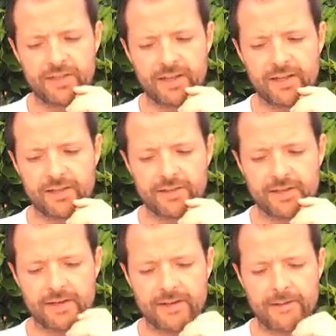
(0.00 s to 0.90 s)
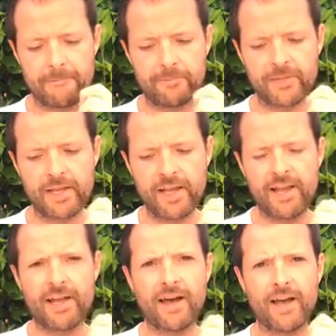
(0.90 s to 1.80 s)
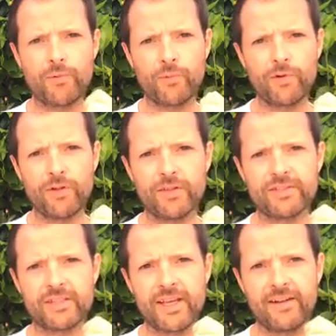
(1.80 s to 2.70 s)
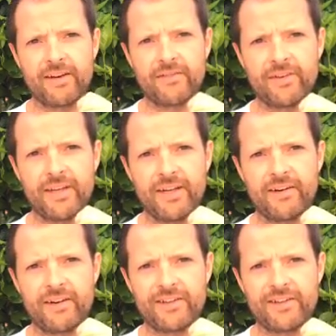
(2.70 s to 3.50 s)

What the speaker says: And I will sign off here.